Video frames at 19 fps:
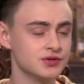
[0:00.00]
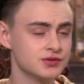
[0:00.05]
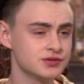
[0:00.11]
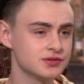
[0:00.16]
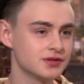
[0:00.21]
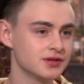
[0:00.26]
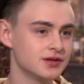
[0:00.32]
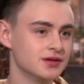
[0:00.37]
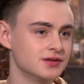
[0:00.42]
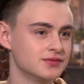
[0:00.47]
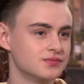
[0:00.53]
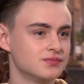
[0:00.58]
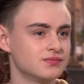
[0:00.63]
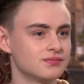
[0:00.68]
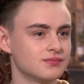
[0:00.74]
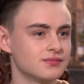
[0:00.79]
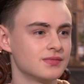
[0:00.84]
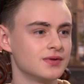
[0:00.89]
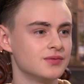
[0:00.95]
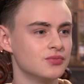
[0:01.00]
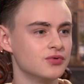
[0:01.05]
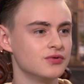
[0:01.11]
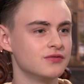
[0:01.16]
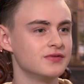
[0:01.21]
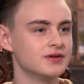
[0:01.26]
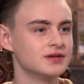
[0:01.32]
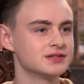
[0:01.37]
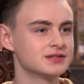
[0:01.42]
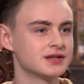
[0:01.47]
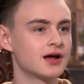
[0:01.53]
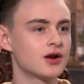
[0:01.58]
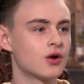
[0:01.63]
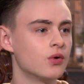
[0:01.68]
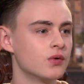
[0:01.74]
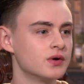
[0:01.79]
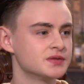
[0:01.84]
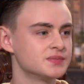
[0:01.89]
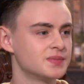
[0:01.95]
Usually in movies, not
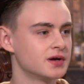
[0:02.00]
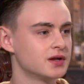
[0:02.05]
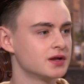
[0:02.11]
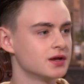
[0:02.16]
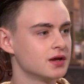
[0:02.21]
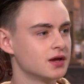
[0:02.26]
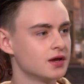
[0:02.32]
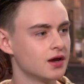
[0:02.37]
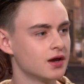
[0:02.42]
always, but